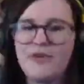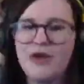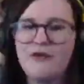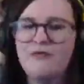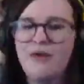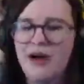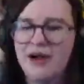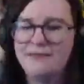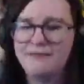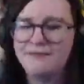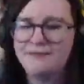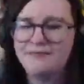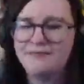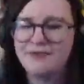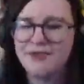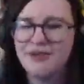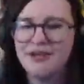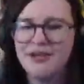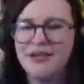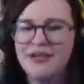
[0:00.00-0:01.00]
Right.
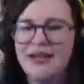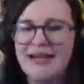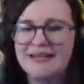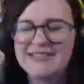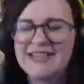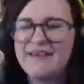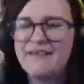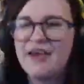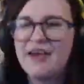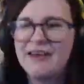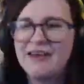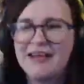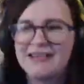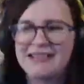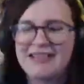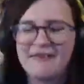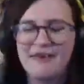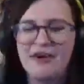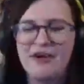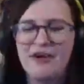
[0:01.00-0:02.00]
Let's give it let's
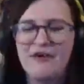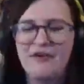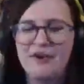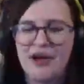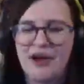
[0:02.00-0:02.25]
give it another